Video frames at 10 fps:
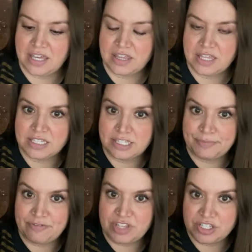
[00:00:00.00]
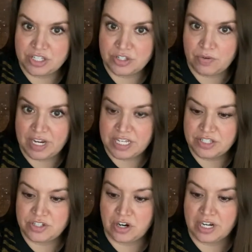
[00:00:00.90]
that some of this is already
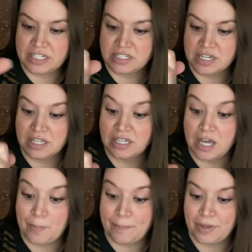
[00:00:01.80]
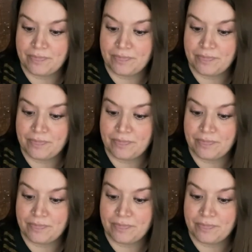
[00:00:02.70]
starting to clump.